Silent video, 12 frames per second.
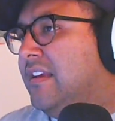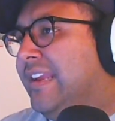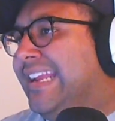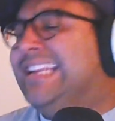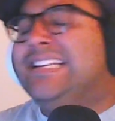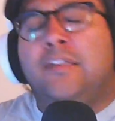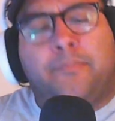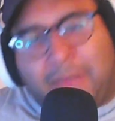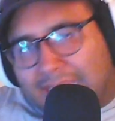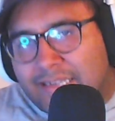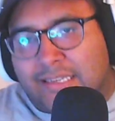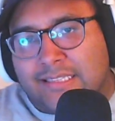
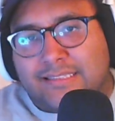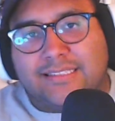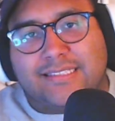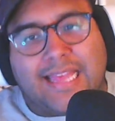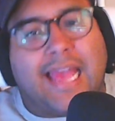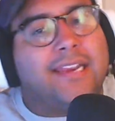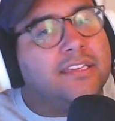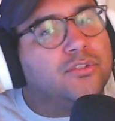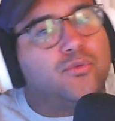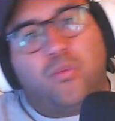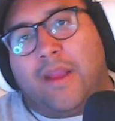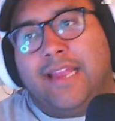independence, that is
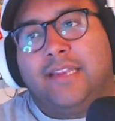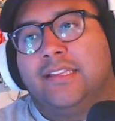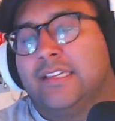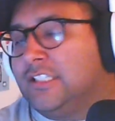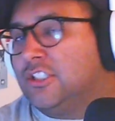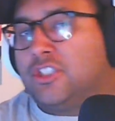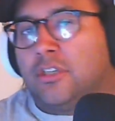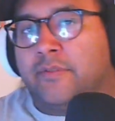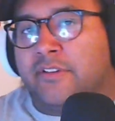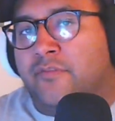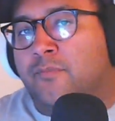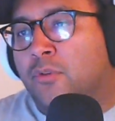when the
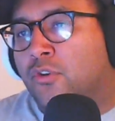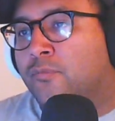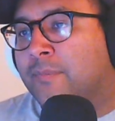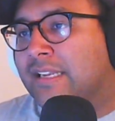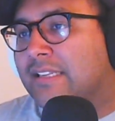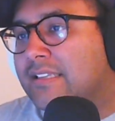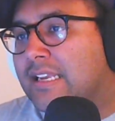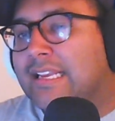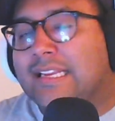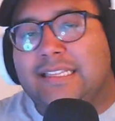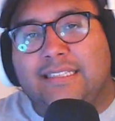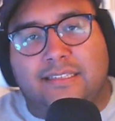conservative movement,
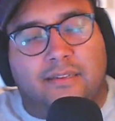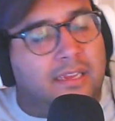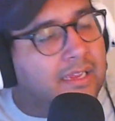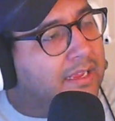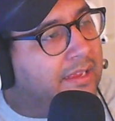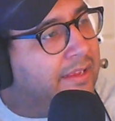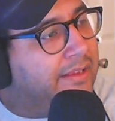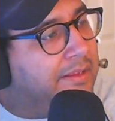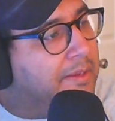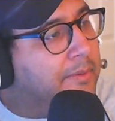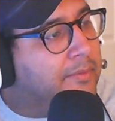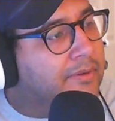
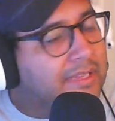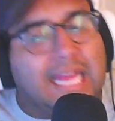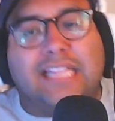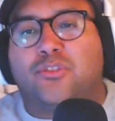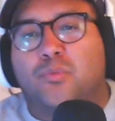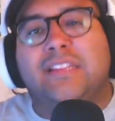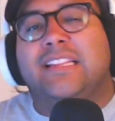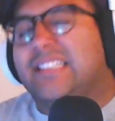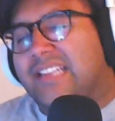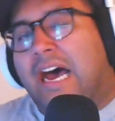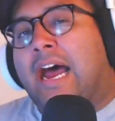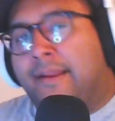that's when the
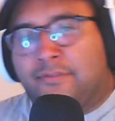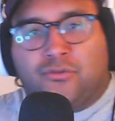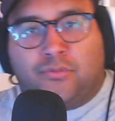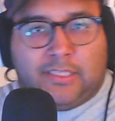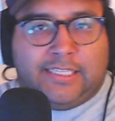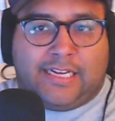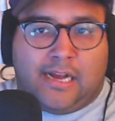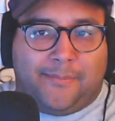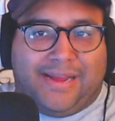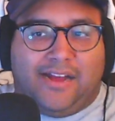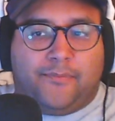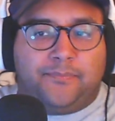knives really come
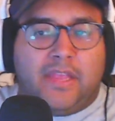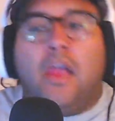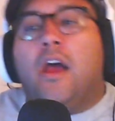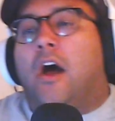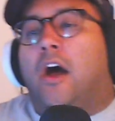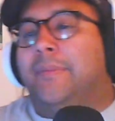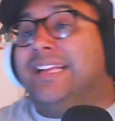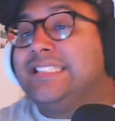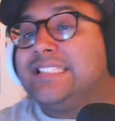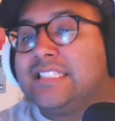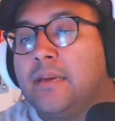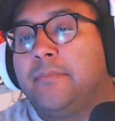out. And
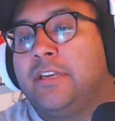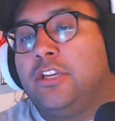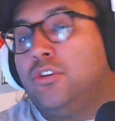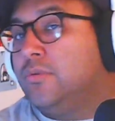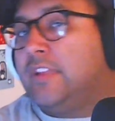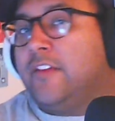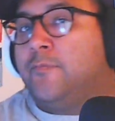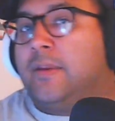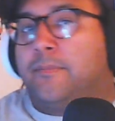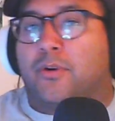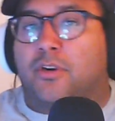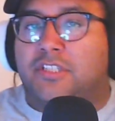somebody who they've been
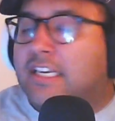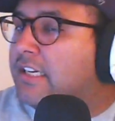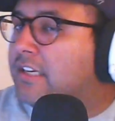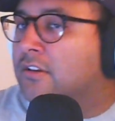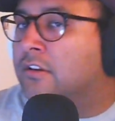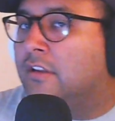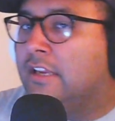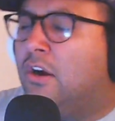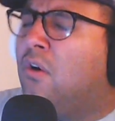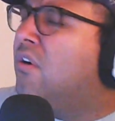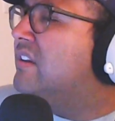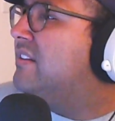particularly,
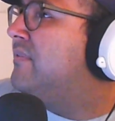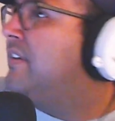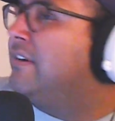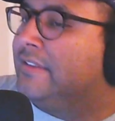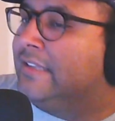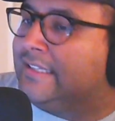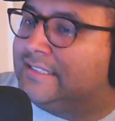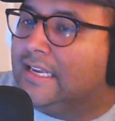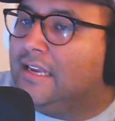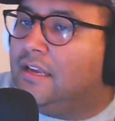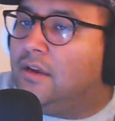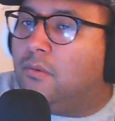or at the very least,
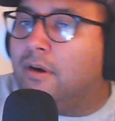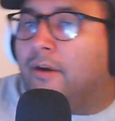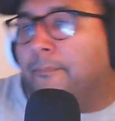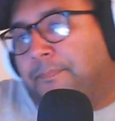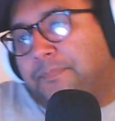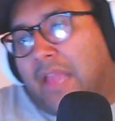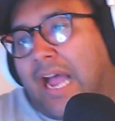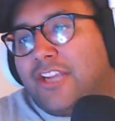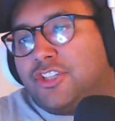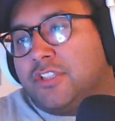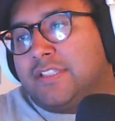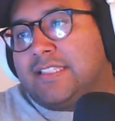well, I
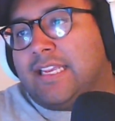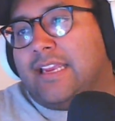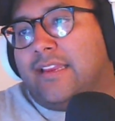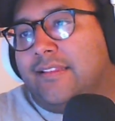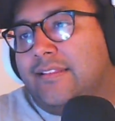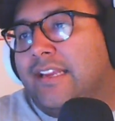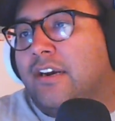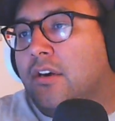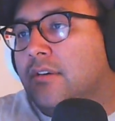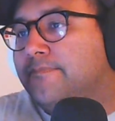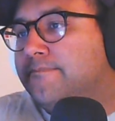should say they're